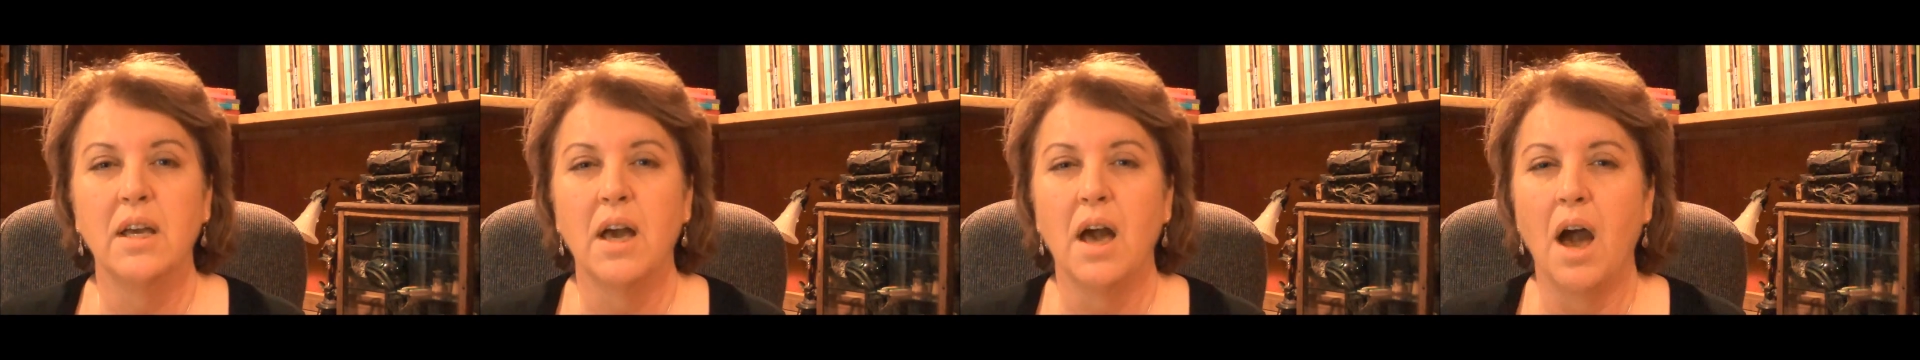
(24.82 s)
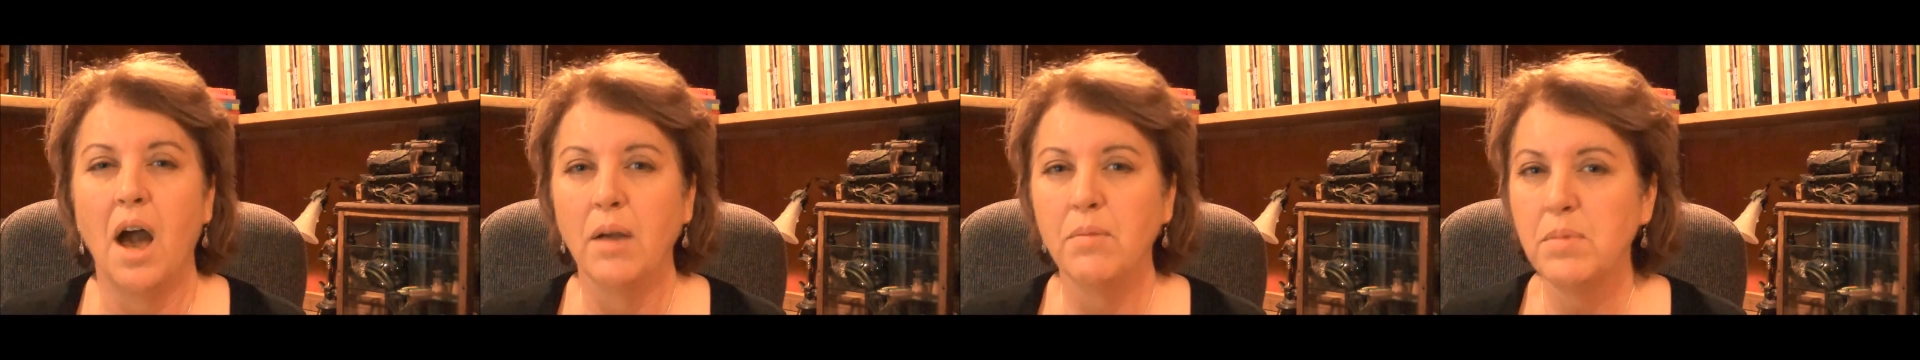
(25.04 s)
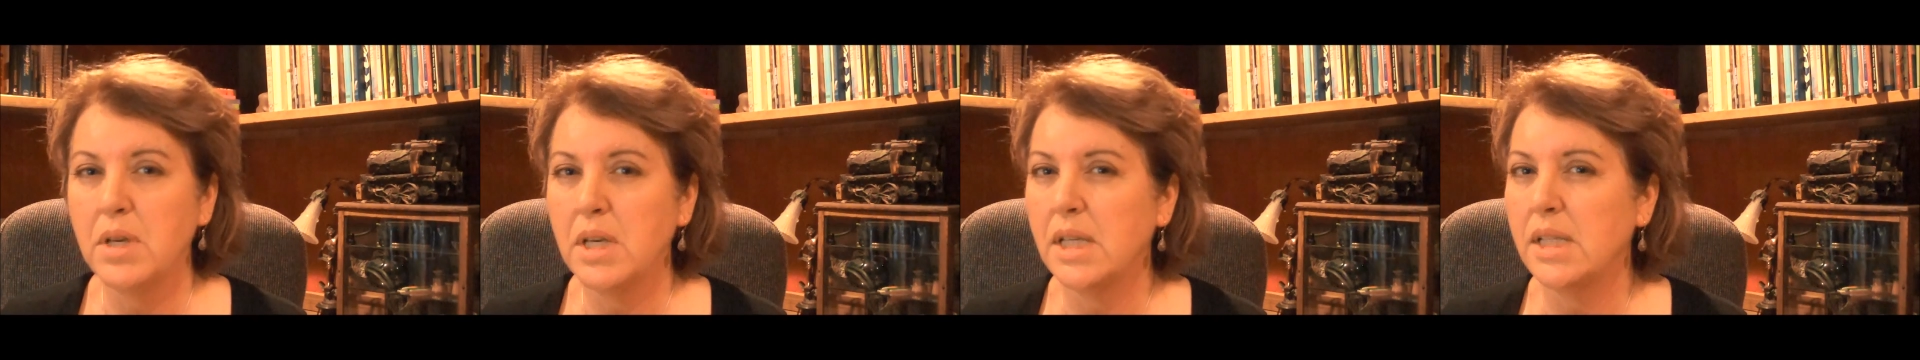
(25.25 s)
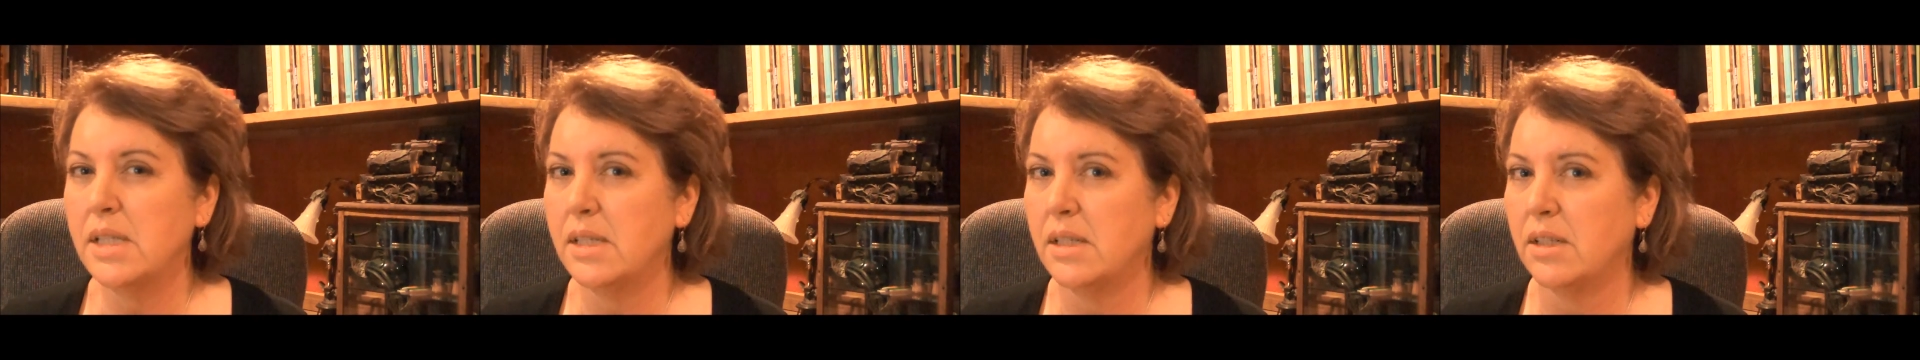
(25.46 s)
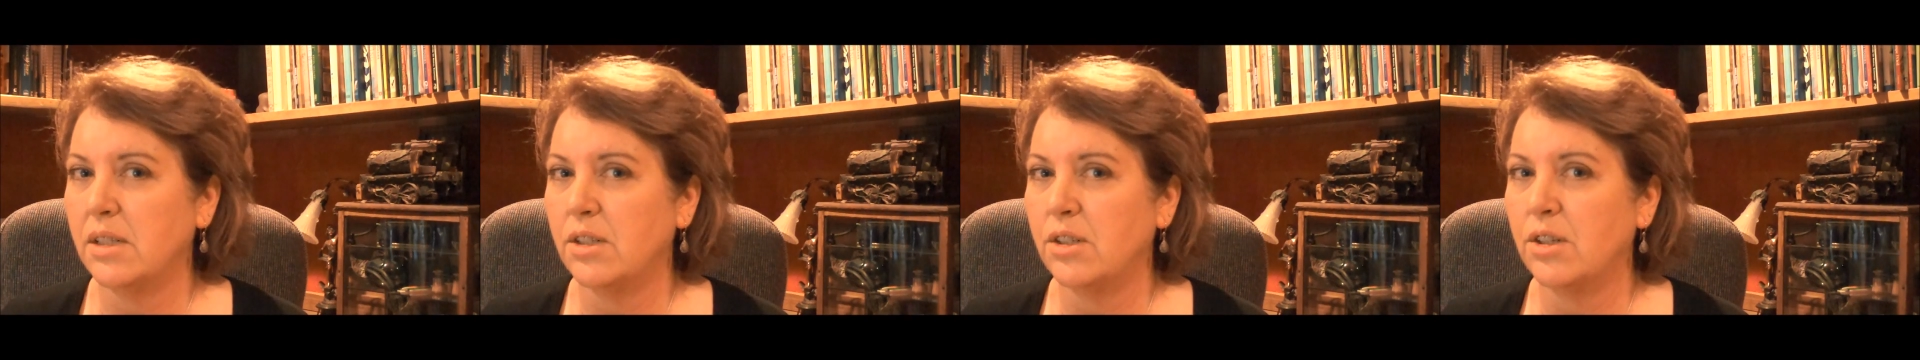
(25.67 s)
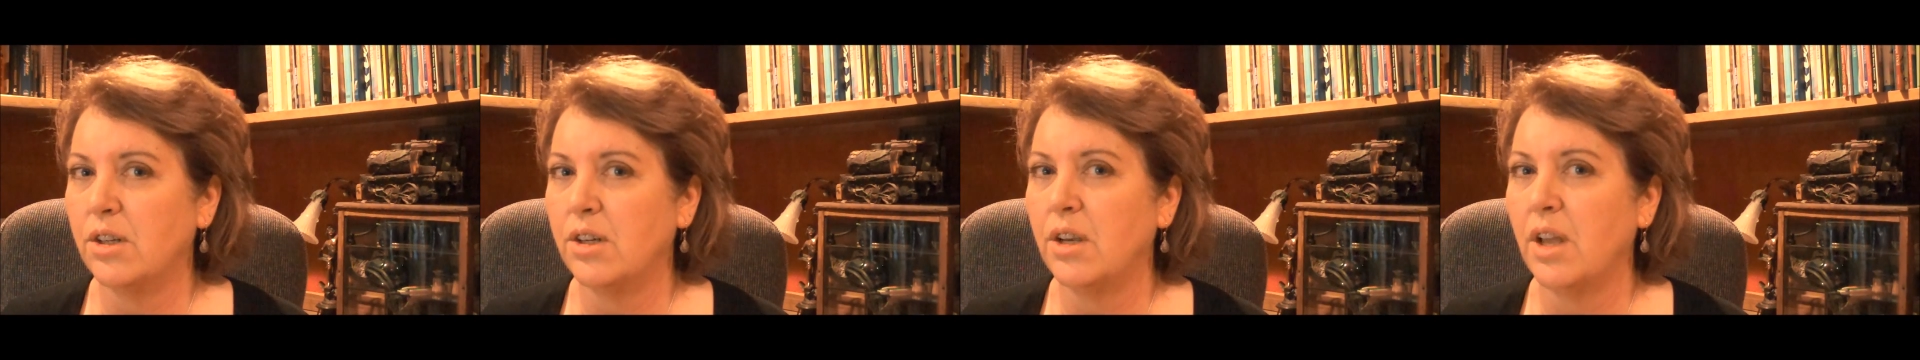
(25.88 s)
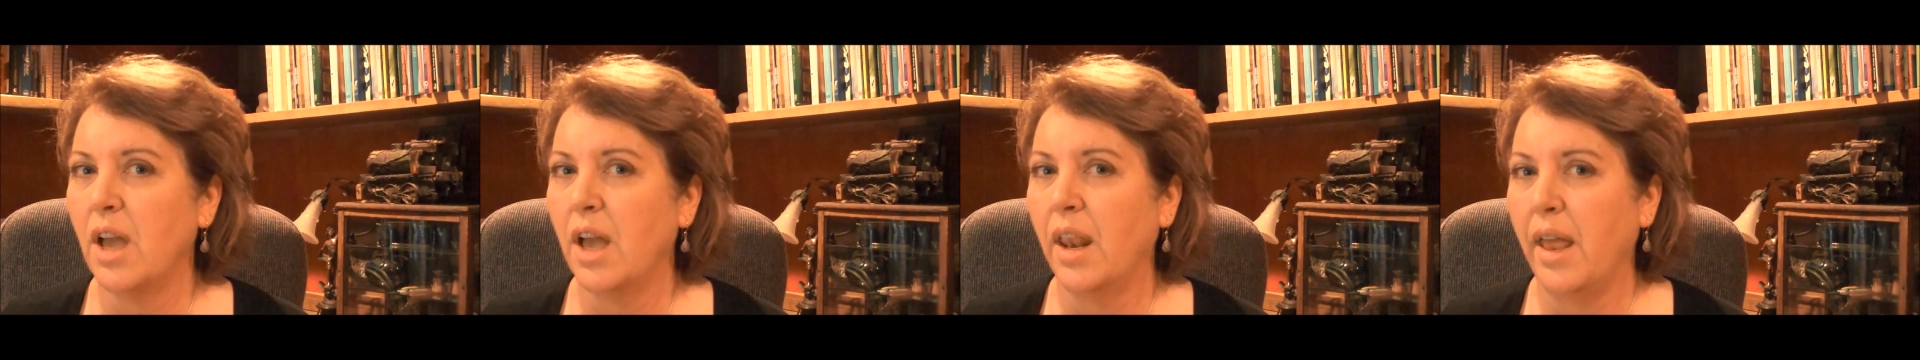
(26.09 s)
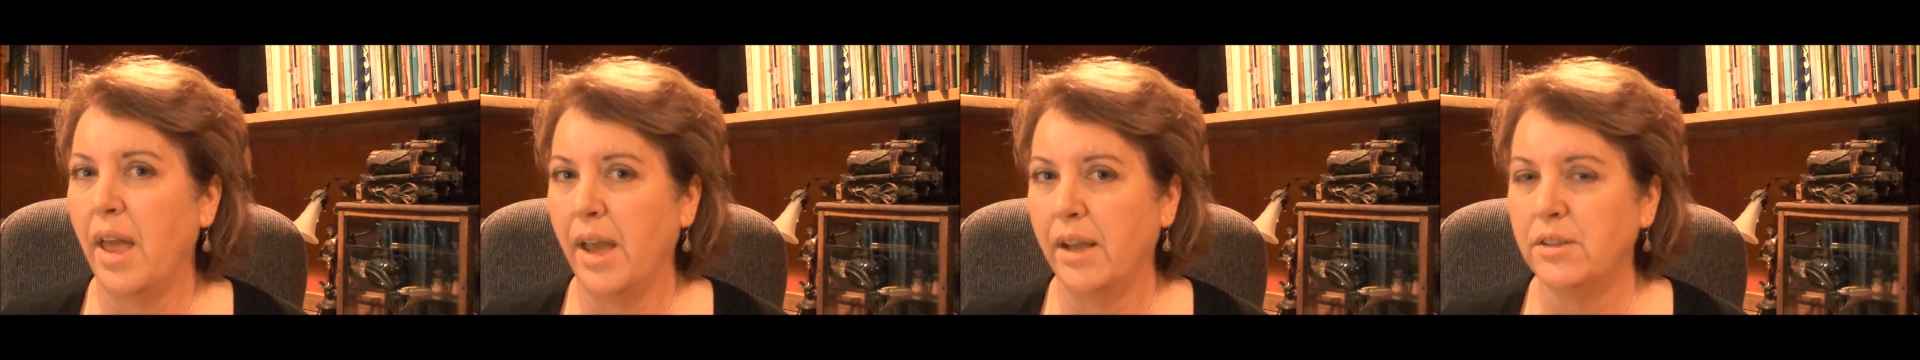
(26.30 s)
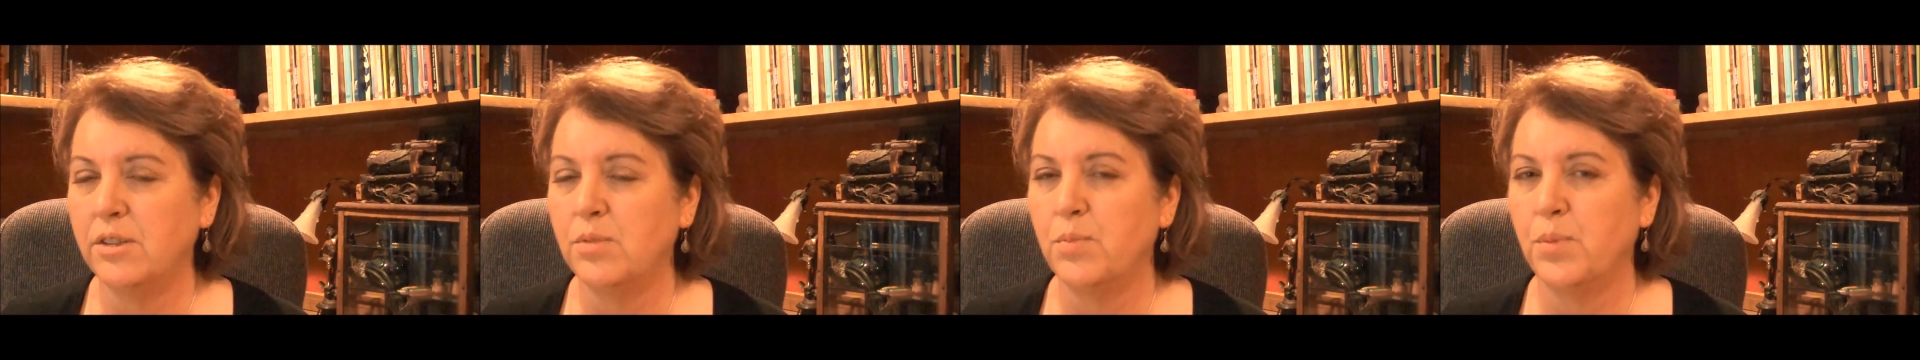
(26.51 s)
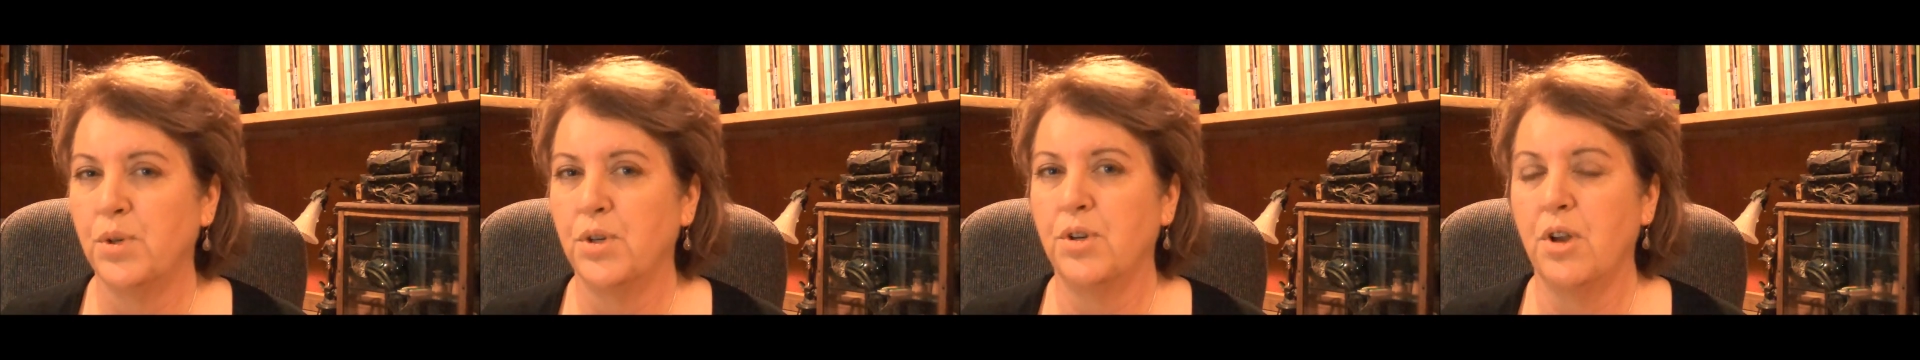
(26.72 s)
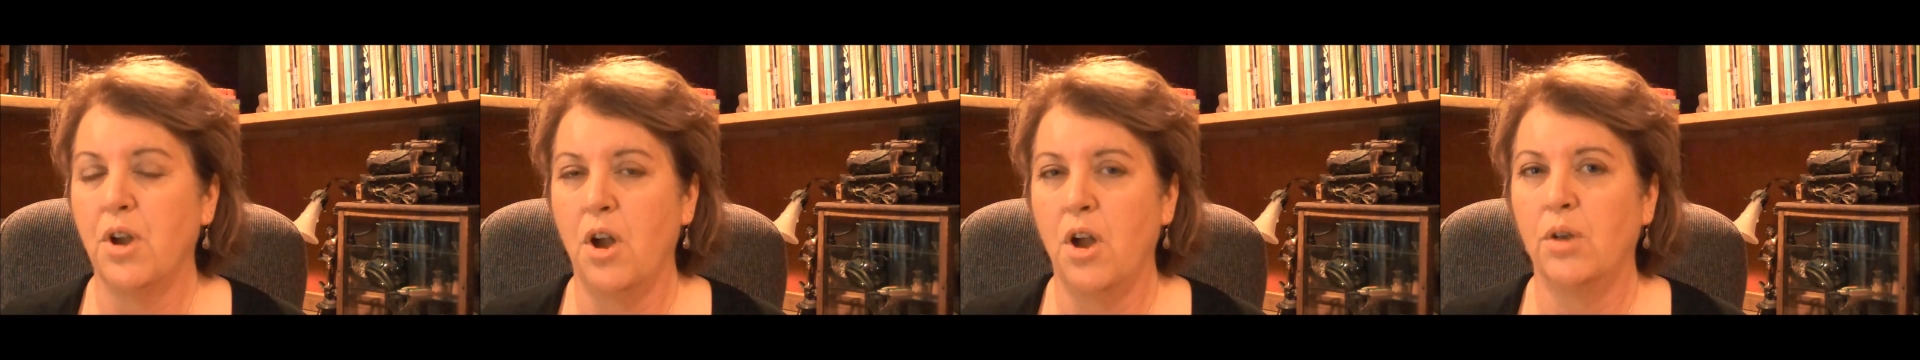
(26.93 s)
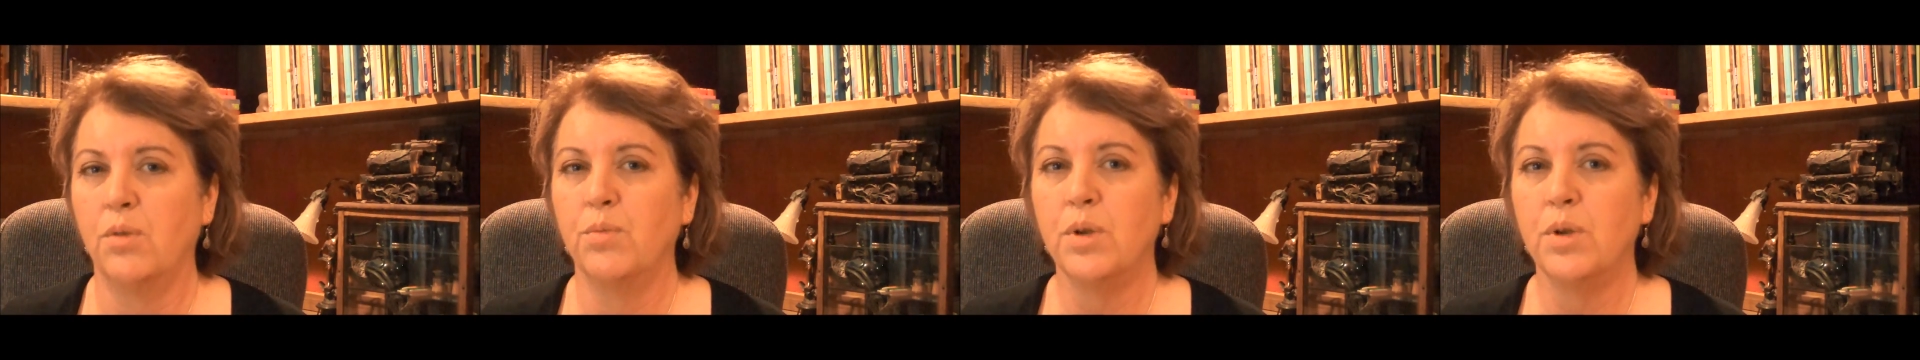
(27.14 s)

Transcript: I'm considered an expert on